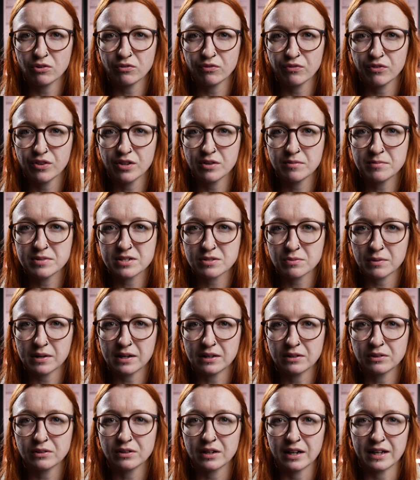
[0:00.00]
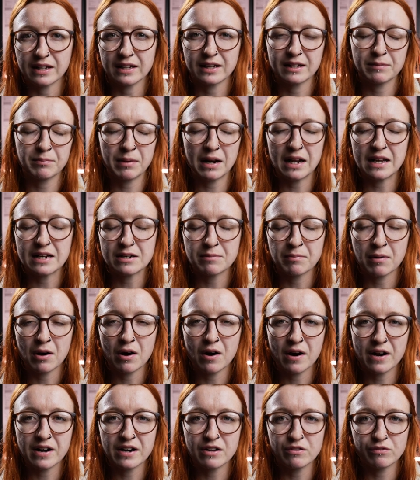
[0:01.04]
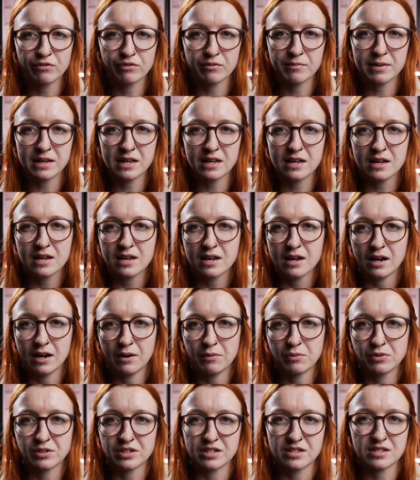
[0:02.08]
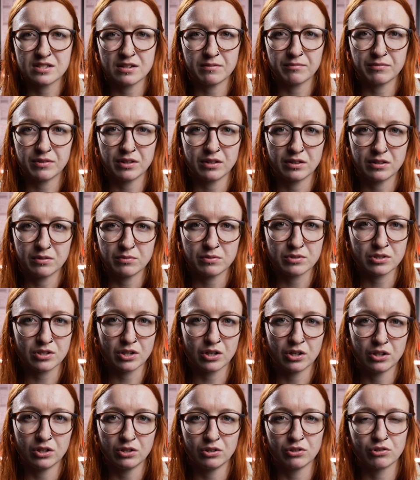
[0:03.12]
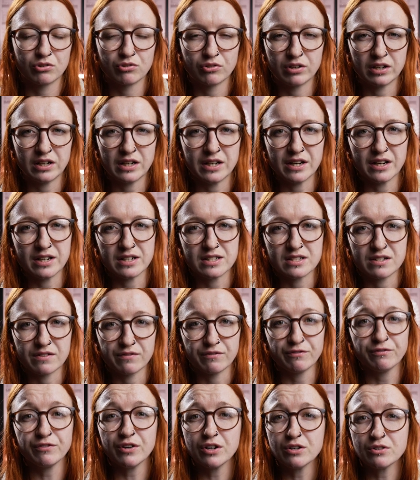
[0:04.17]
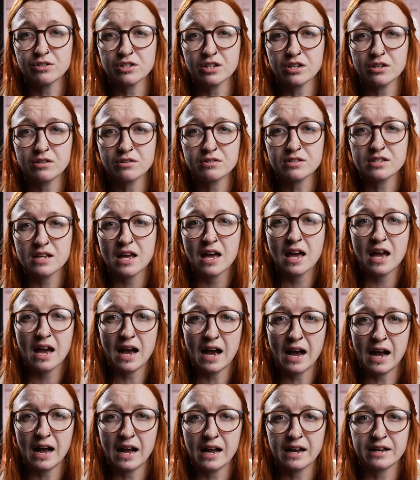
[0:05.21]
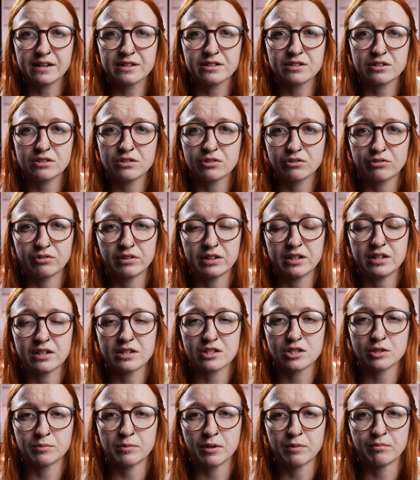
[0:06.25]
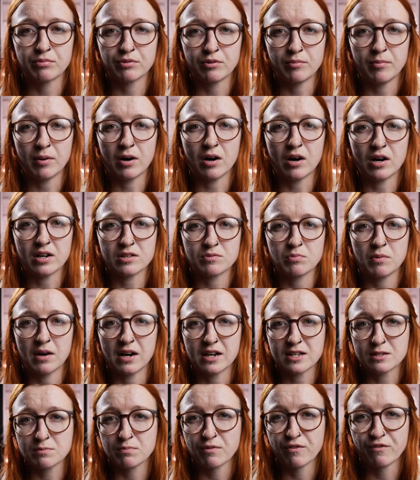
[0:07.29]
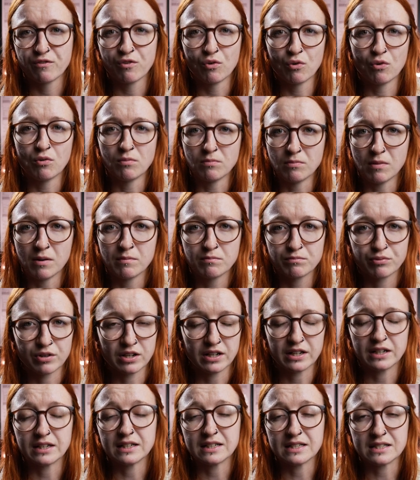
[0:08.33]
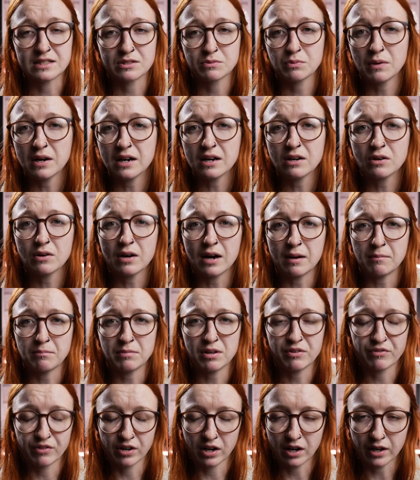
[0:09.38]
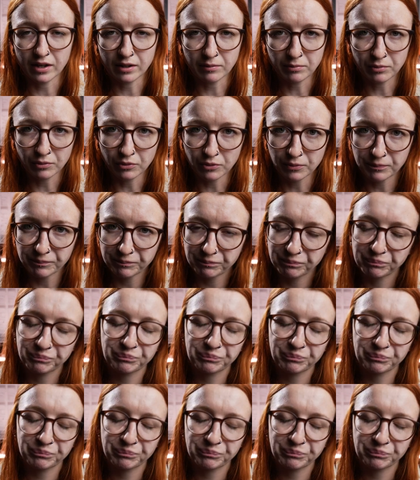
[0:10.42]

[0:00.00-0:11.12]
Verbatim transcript: of them as well like played a part in it for me. I wanted something that was going to look really nice in photos and look really nice on my brew bar, as well as perform brilliantly as well and be reliable.